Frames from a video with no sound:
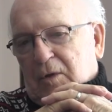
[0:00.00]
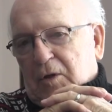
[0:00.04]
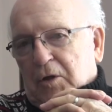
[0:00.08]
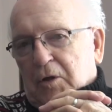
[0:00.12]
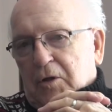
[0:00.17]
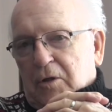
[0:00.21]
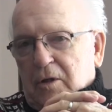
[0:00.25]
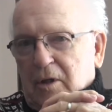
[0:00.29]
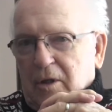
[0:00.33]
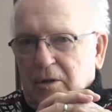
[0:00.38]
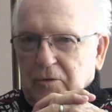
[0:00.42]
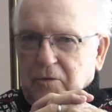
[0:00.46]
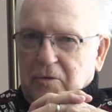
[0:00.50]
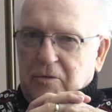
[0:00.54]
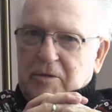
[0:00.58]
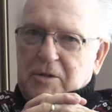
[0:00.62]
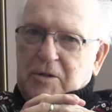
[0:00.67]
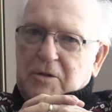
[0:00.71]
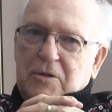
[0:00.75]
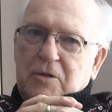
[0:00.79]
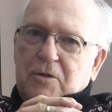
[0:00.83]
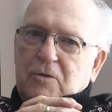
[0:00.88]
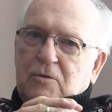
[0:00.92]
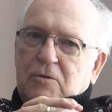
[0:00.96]
The country
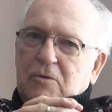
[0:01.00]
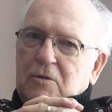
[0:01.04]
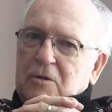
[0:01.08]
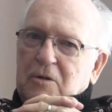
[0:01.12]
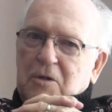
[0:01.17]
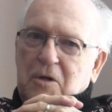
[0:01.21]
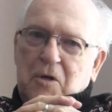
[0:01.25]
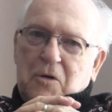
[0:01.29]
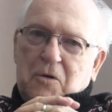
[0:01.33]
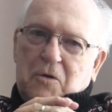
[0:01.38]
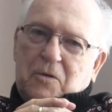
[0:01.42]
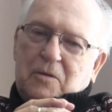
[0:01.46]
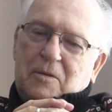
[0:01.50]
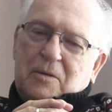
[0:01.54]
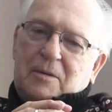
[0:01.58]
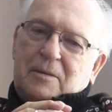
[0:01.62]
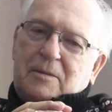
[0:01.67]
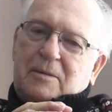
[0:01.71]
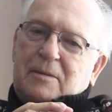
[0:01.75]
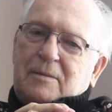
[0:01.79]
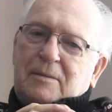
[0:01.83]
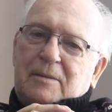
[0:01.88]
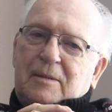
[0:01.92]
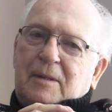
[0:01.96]
school, no.
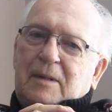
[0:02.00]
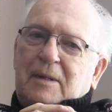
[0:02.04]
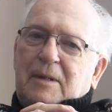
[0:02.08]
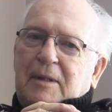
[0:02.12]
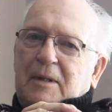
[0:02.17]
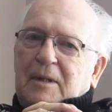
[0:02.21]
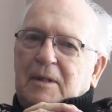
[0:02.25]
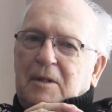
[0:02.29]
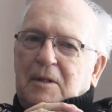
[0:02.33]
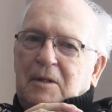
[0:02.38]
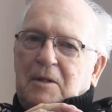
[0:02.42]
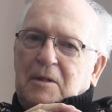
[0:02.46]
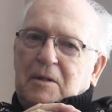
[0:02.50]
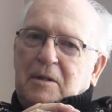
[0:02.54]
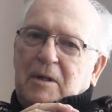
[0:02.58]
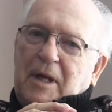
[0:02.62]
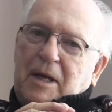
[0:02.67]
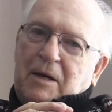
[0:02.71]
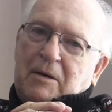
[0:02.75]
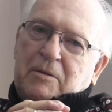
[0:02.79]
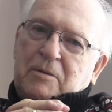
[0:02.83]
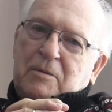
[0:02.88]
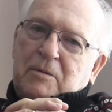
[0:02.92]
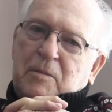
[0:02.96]

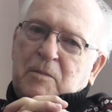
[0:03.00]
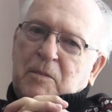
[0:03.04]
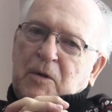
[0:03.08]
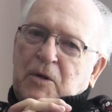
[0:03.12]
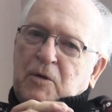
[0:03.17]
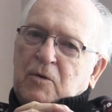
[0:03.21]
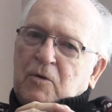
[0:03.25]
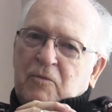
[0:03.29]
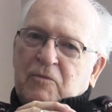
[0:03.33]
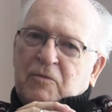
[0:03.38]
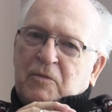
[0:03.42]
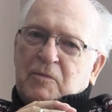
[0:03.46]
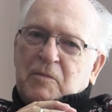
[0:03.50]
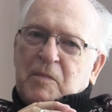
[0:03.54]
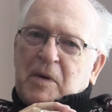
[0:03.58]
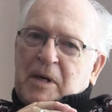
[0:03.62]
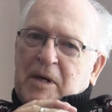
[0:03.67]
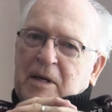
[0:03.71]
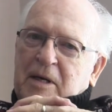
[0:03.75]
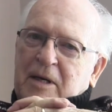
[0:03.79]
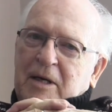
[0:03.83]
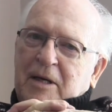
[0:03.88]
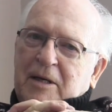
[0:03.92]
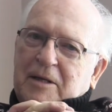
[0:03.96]
That would have been over
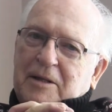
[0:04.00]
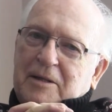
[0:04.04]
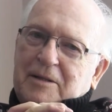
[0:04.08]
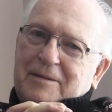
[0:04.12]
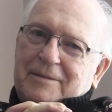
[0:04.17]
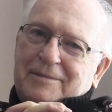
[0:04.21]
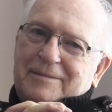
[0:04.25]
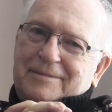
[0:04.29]
my head.